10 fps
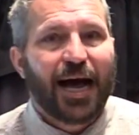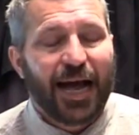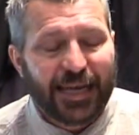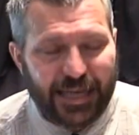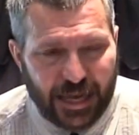
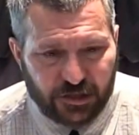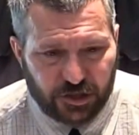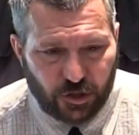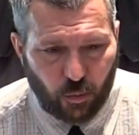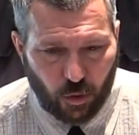
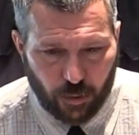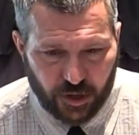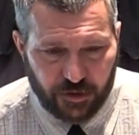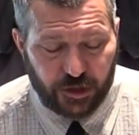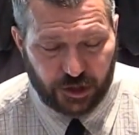against the
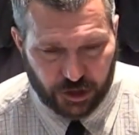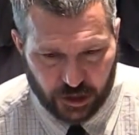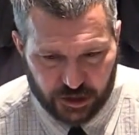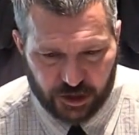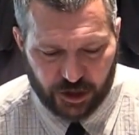woman, the
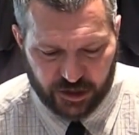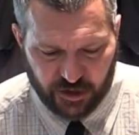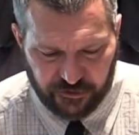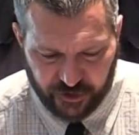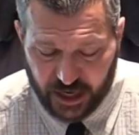church, to
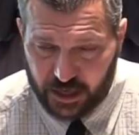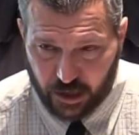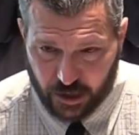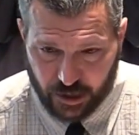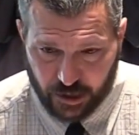defeat
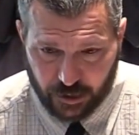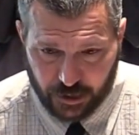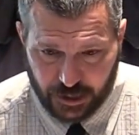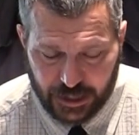her